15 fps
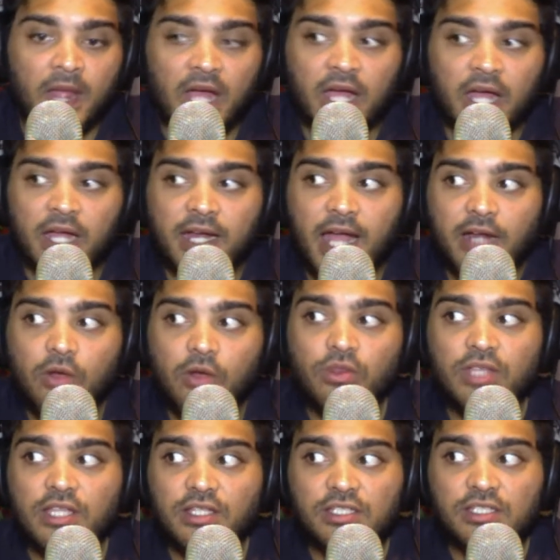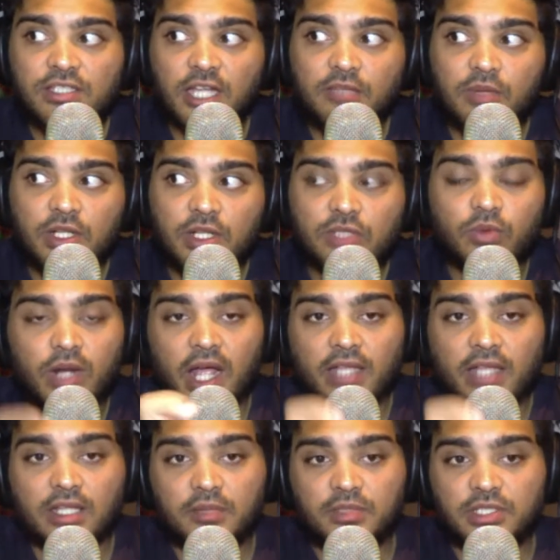Now, I don't think this statement is
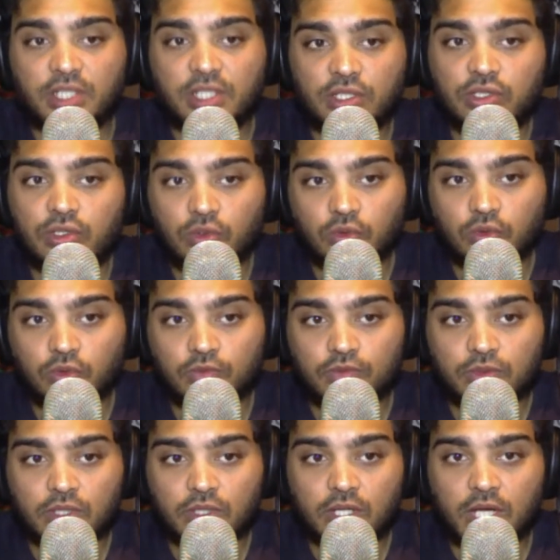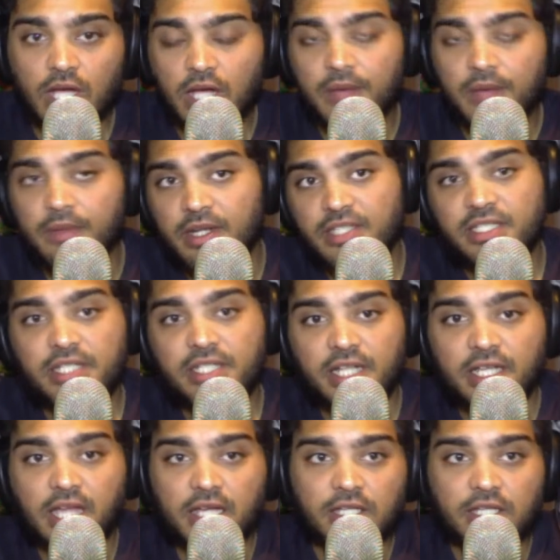100% true. Recently,
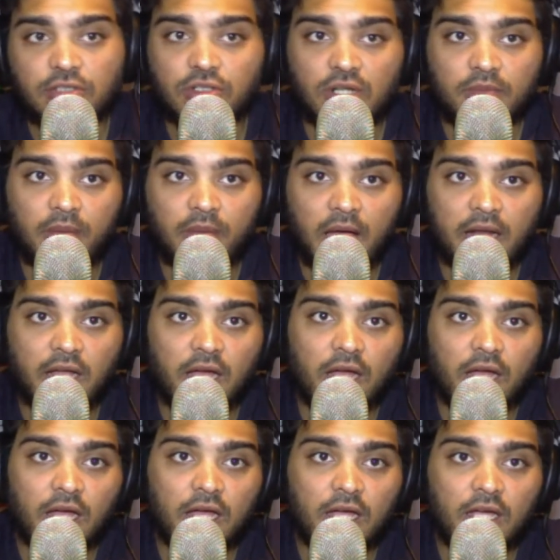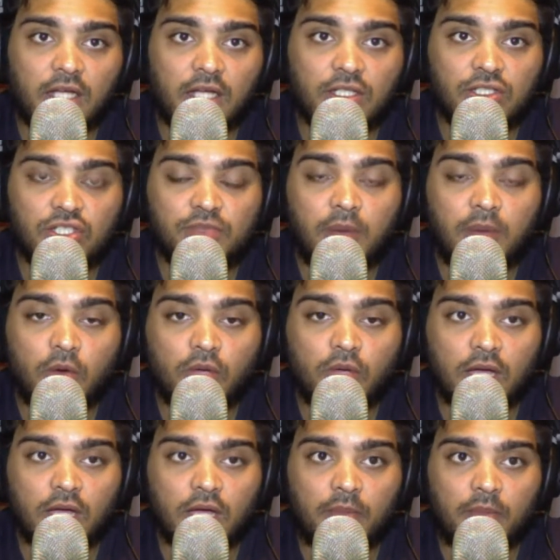Kagiso Rabada spoke
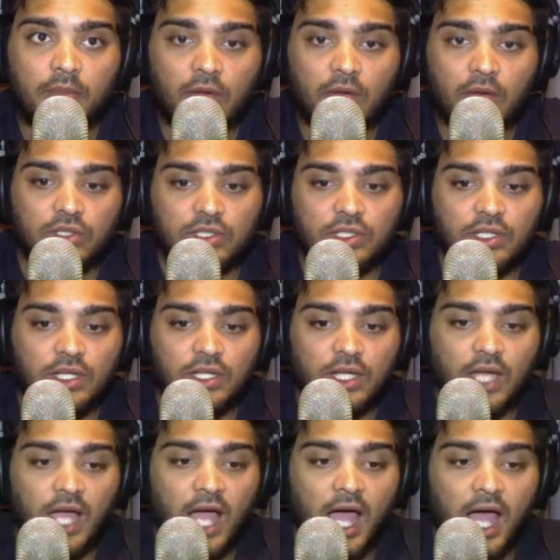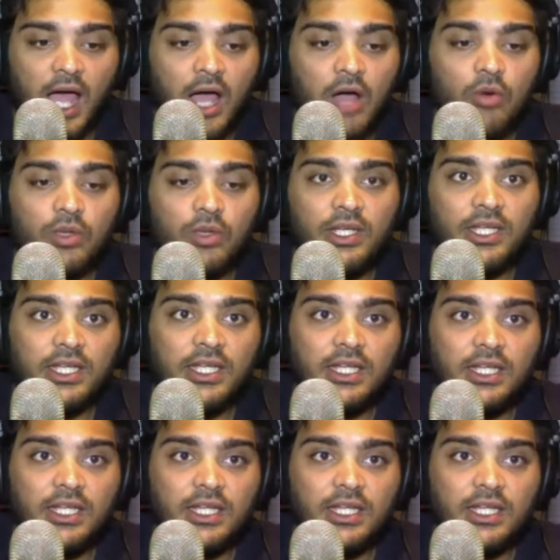about how he